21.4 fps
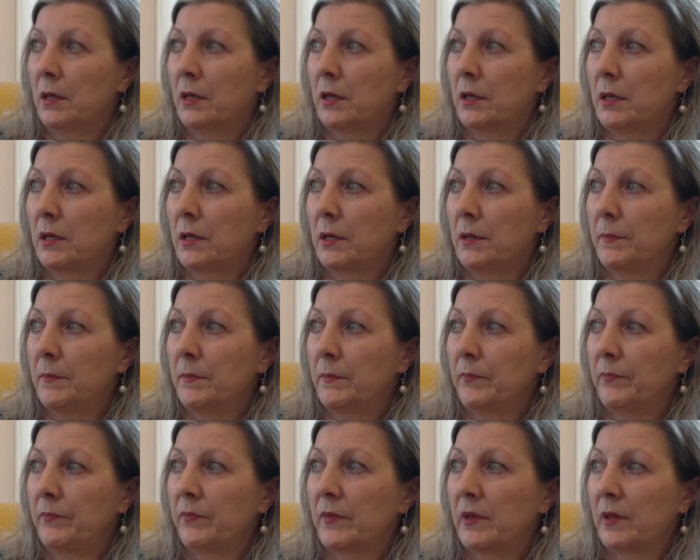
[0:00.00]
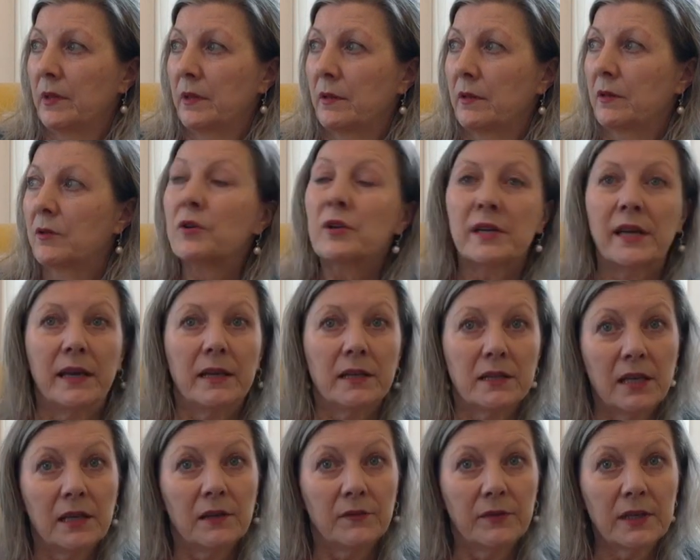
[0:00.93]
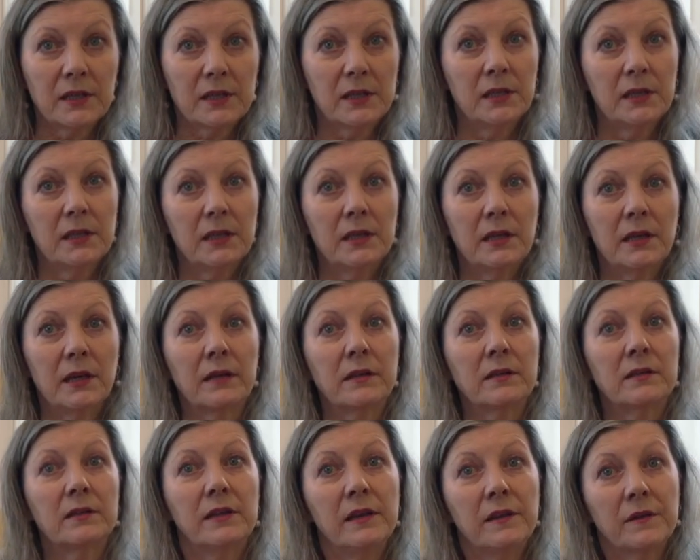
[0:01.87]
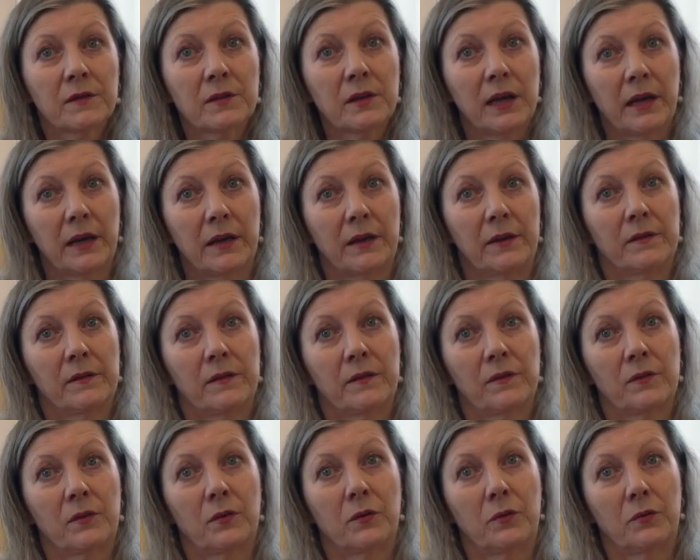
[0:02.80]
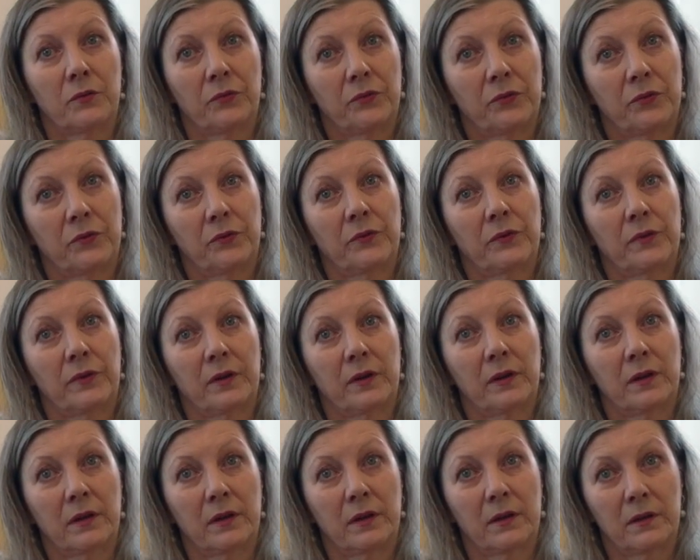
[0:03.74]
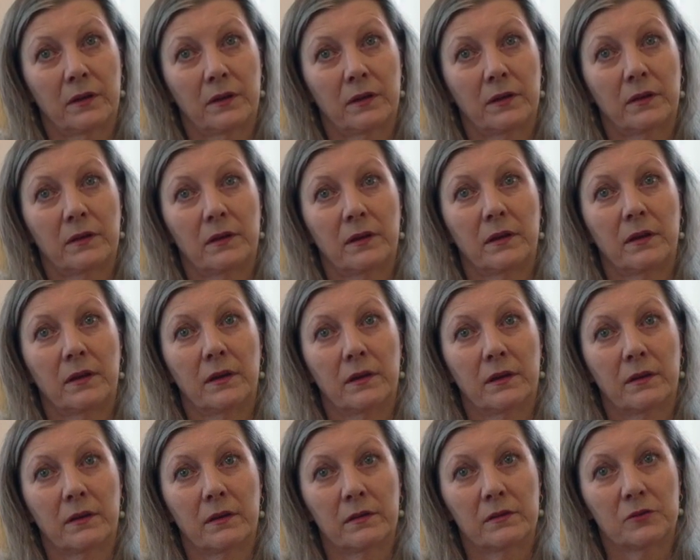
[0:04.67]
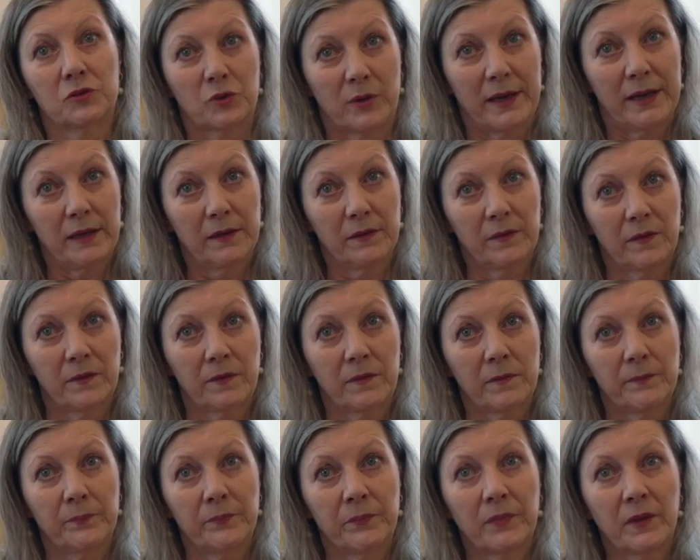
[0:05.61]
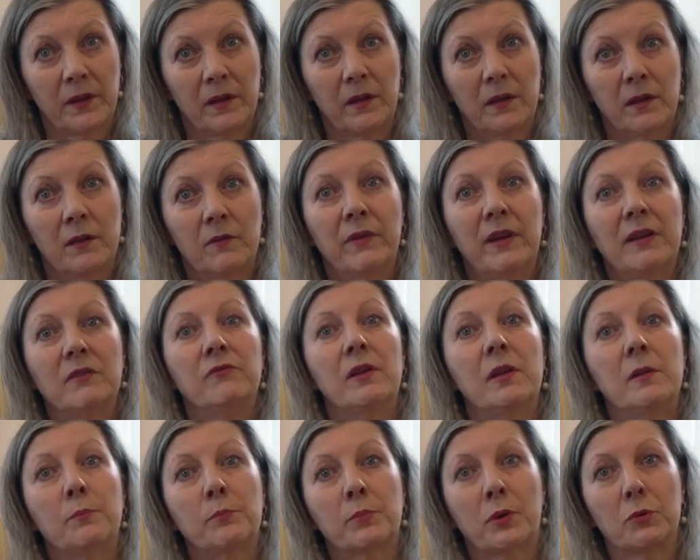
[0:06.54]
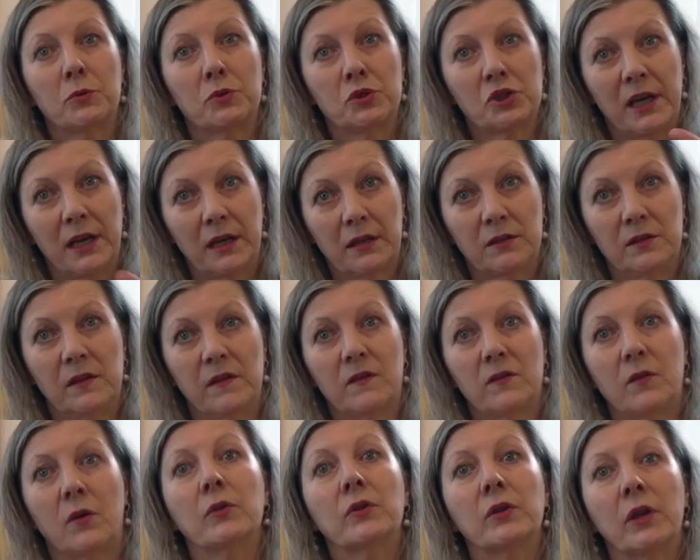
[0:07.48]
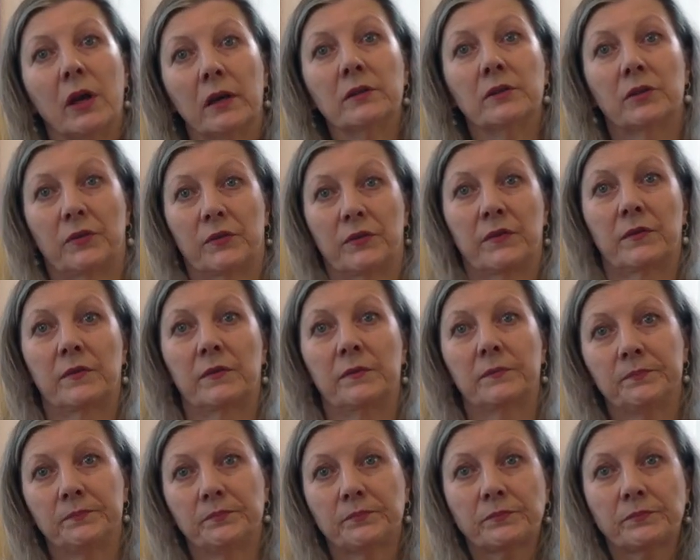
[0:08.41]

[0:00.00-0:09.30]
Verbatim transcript: um, creativity, and these kinds of uh, uh traits, when we project this on others,